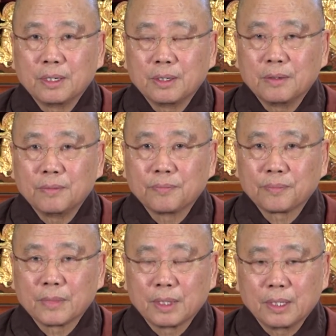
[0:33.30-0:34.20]

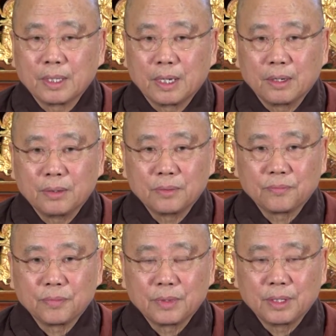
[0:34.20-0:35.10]
Now,
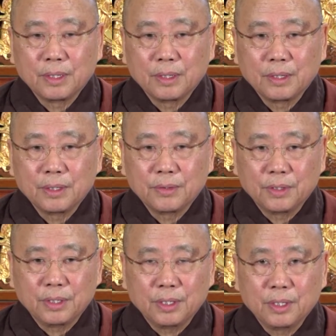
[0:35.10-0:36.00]

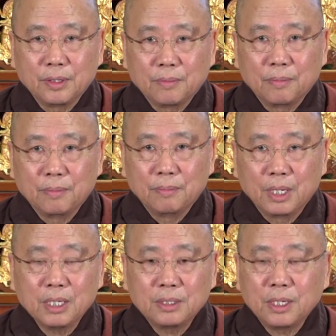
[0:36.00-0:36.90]
the
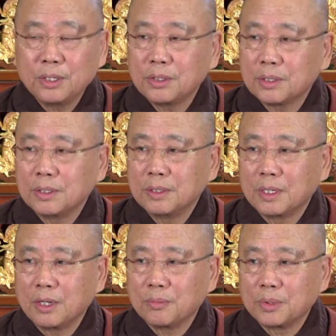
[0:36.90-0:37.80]
meditation
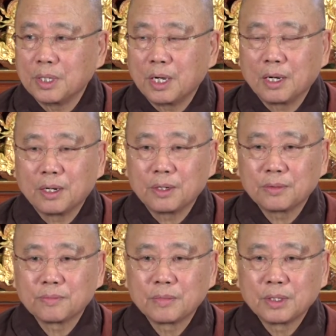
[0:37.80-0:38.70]
that we are
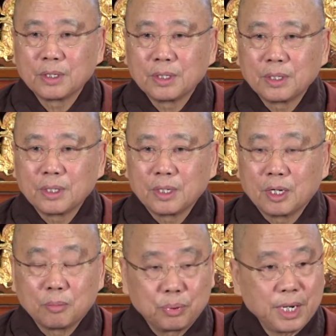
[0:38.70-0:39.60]

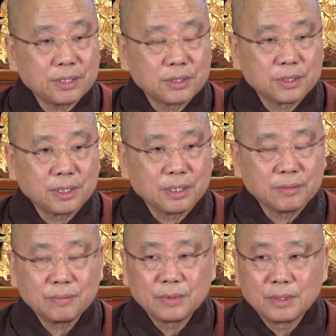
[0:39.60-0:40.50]

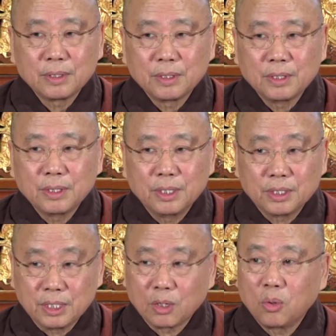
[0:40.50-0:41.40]
practicing
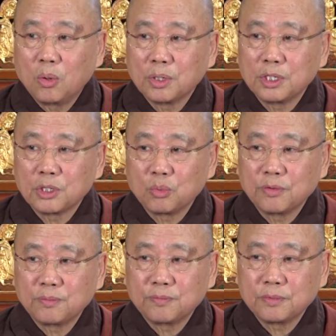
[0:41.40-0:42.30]
is in accordance
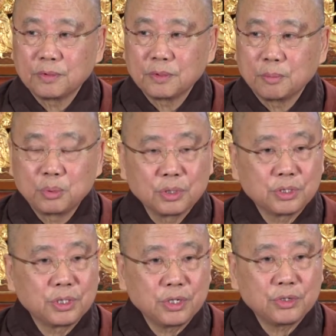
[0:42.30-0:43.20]
with the
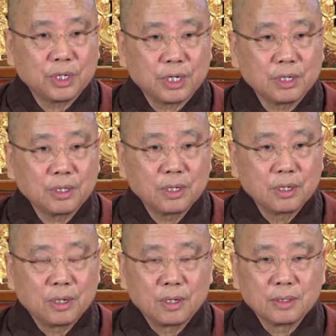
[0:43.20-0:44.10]
Buddhist teaching
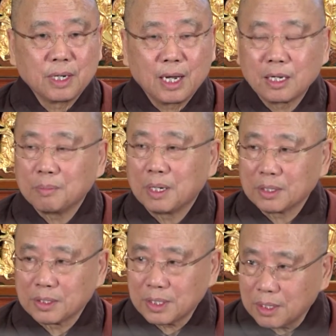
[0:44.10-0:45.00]
on
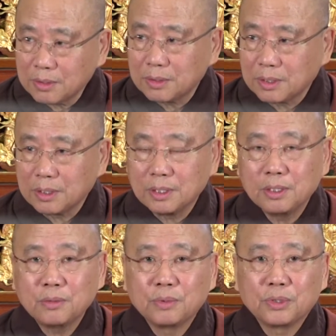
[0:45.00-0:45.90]

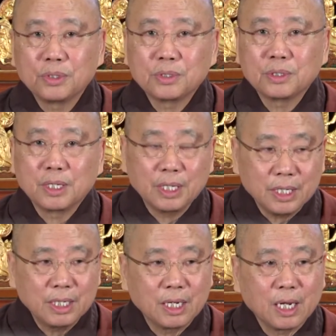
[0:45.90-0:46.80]
anapanasati, which is the
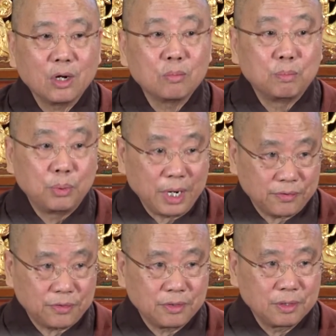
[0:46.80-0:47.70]
in and out
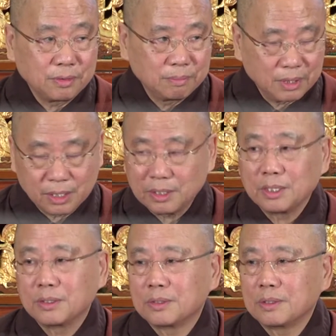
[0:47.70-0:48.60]
breath
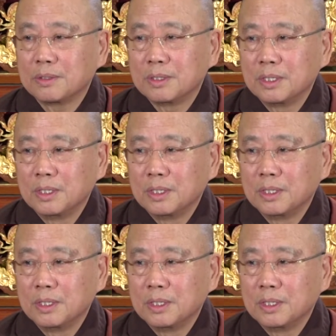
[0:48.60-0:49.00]
meditation.